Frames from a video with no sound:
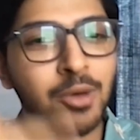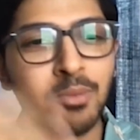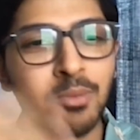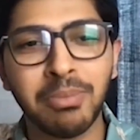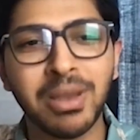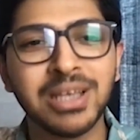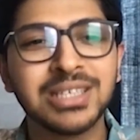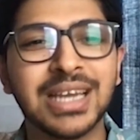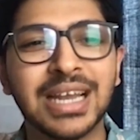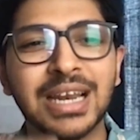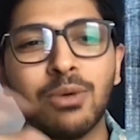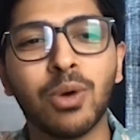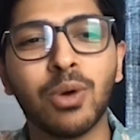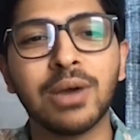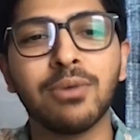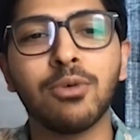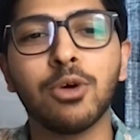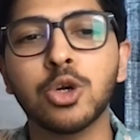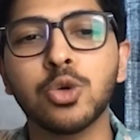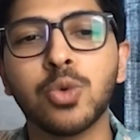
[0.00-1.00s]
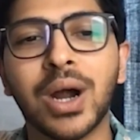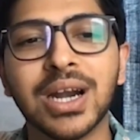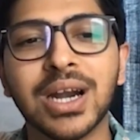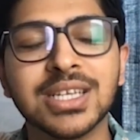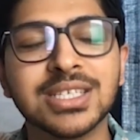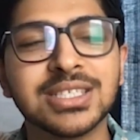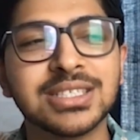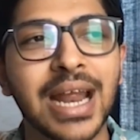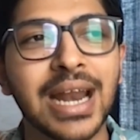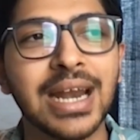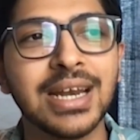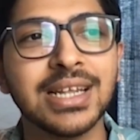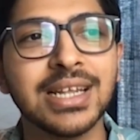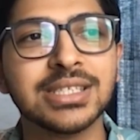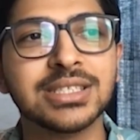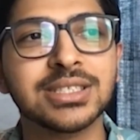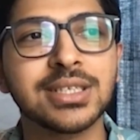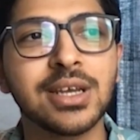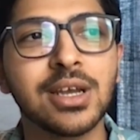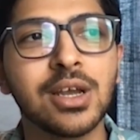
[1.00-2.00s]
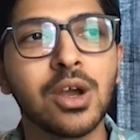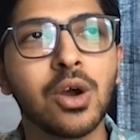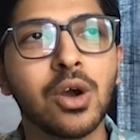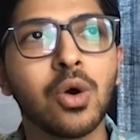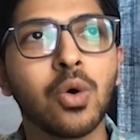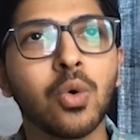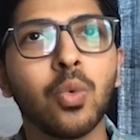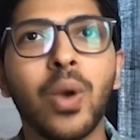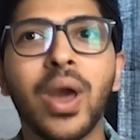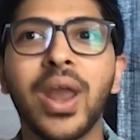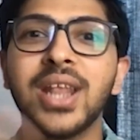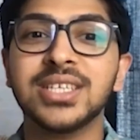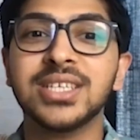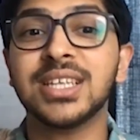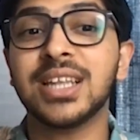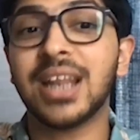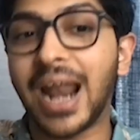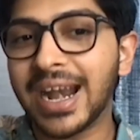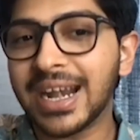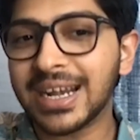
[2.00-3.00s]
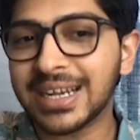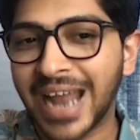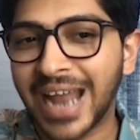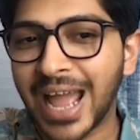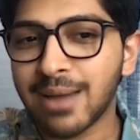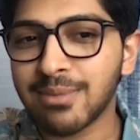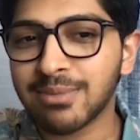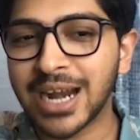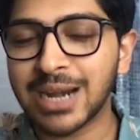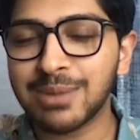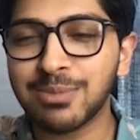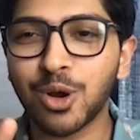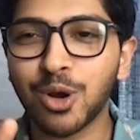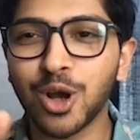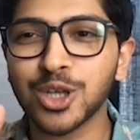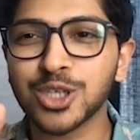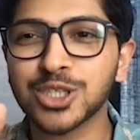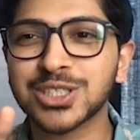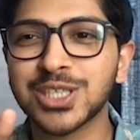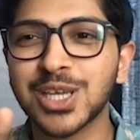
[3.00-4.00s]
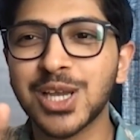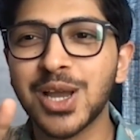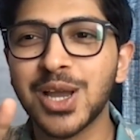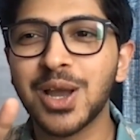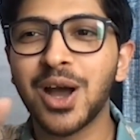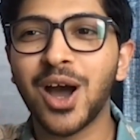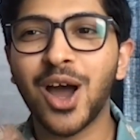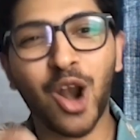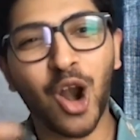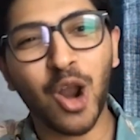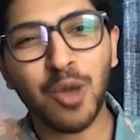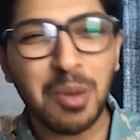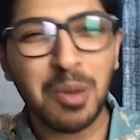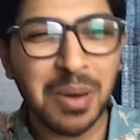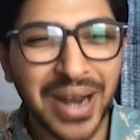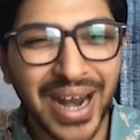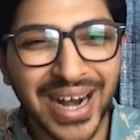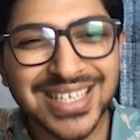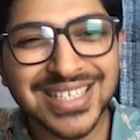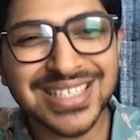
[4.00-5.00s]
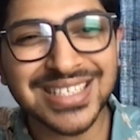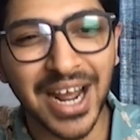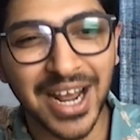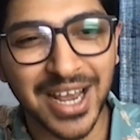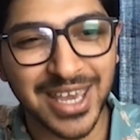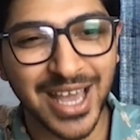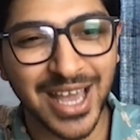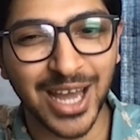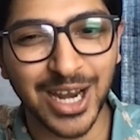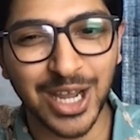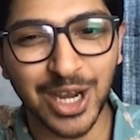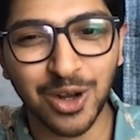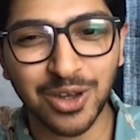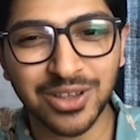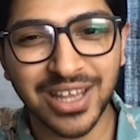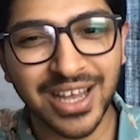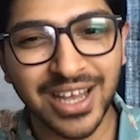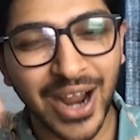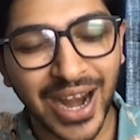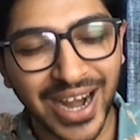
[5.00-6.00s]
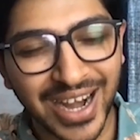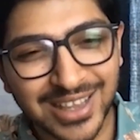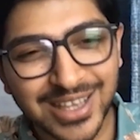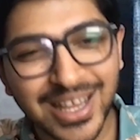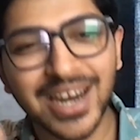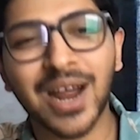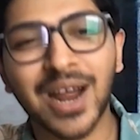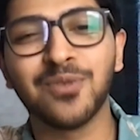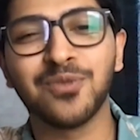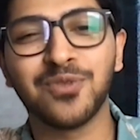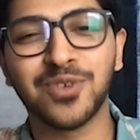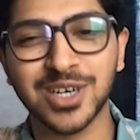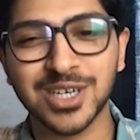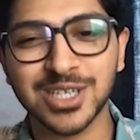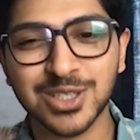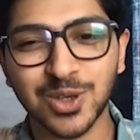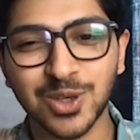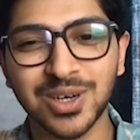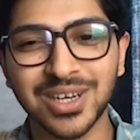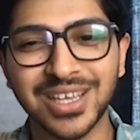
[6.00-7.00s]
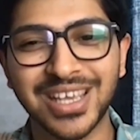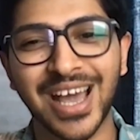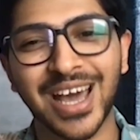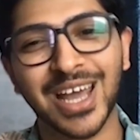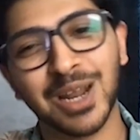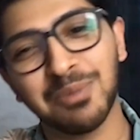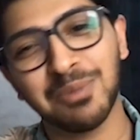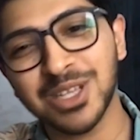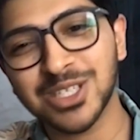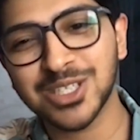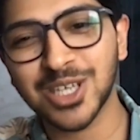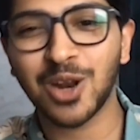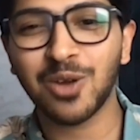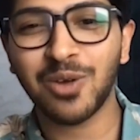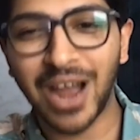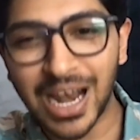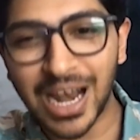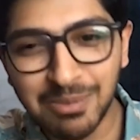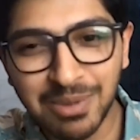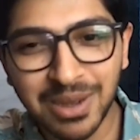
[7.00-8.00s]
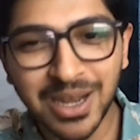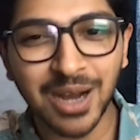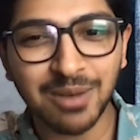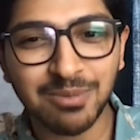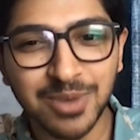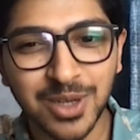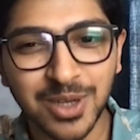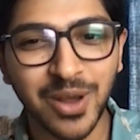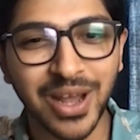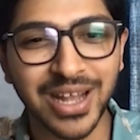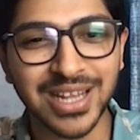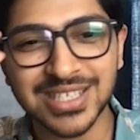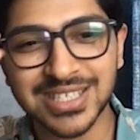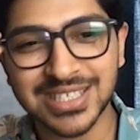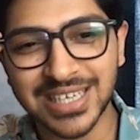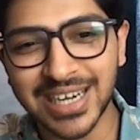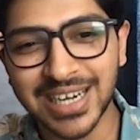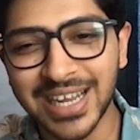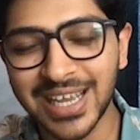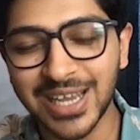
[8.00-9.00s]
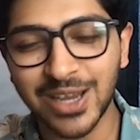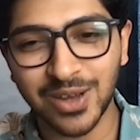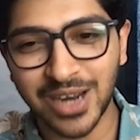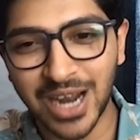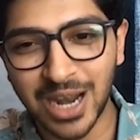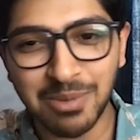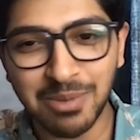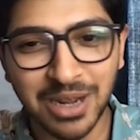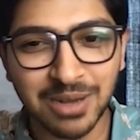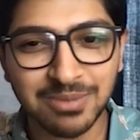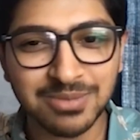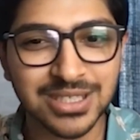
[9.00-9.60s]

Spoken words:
Basically, what I want to understand is when is the right time, right? Because a lot of people get stuck here. They get in their comfort zone. Ki, yaar, abhi chalo, I'll become NCD, or I'll become